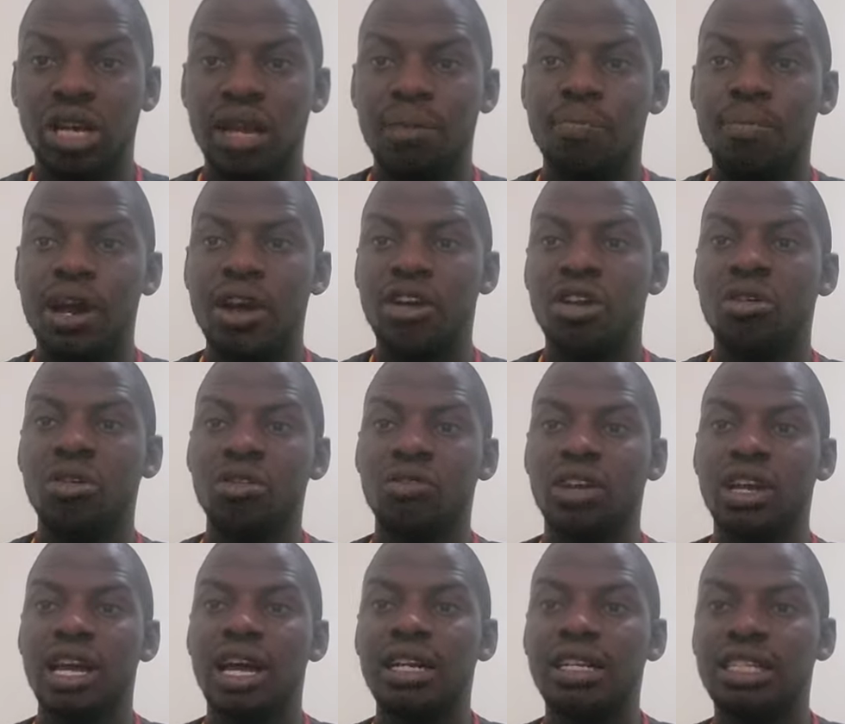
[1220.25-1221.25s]
"Empowering of
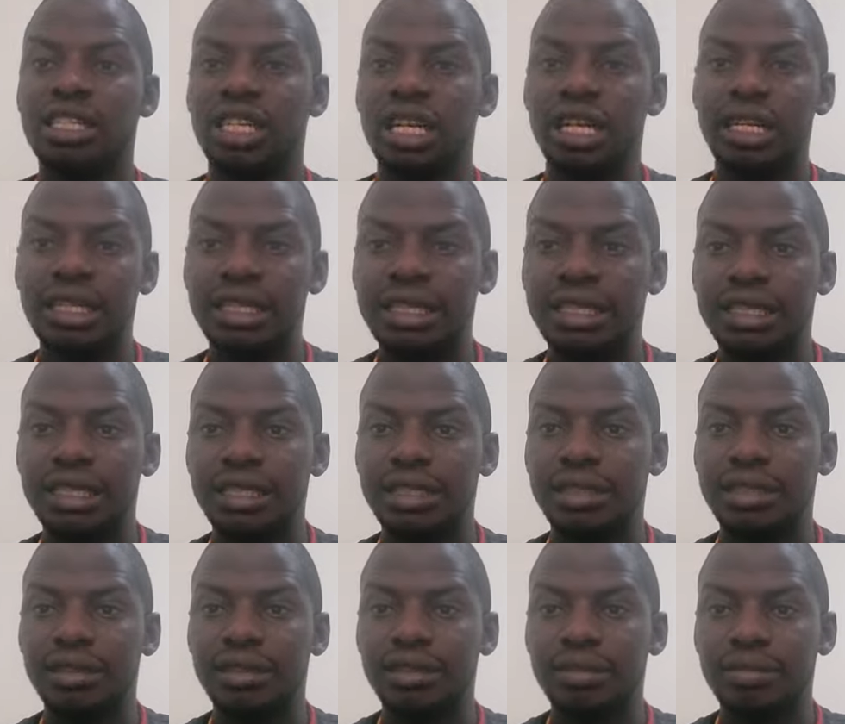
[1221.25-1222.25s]
a Girl Child
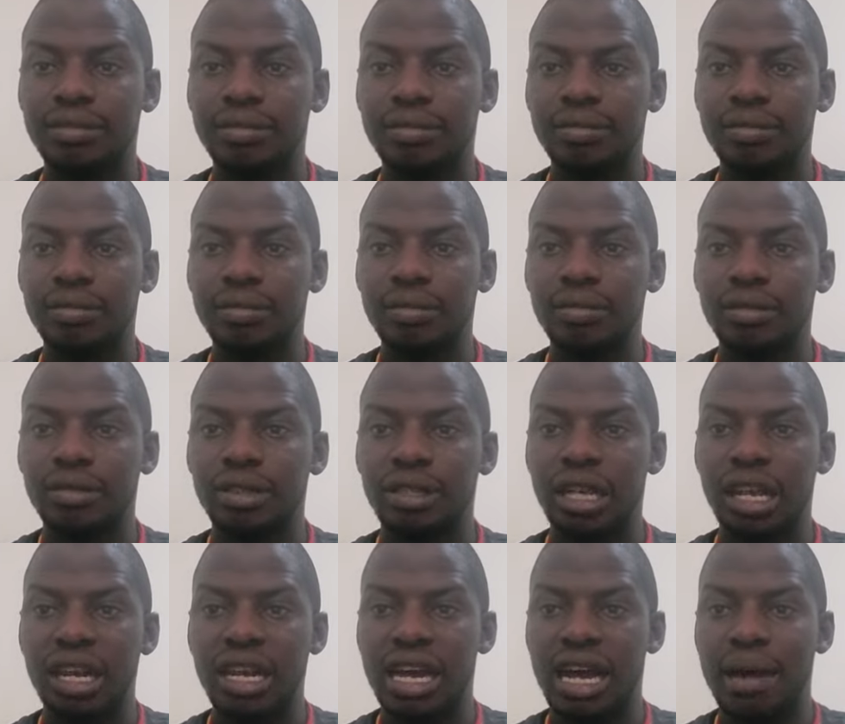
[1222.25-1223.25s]

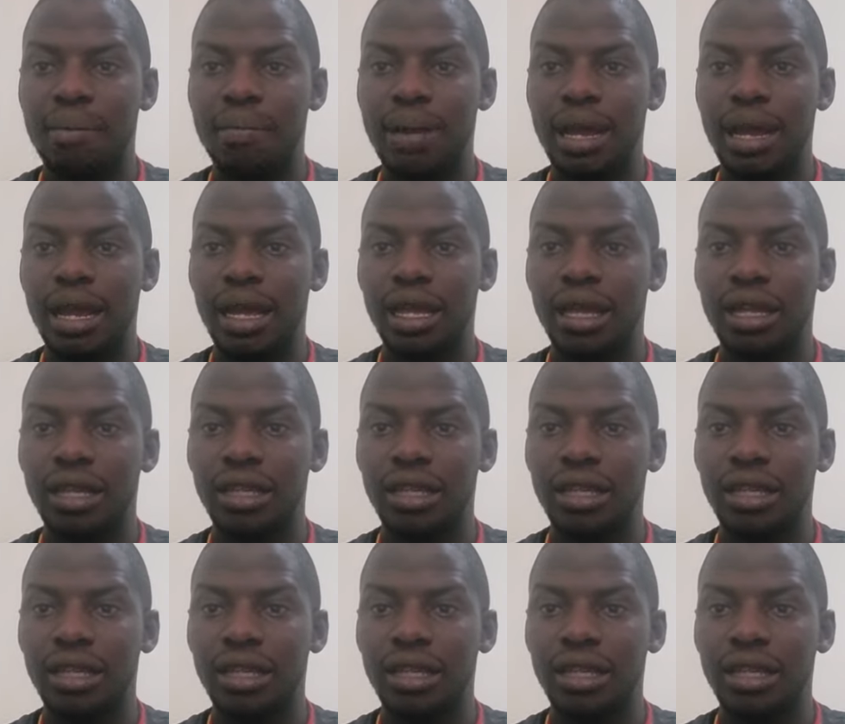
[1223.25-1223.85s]
in Kampala."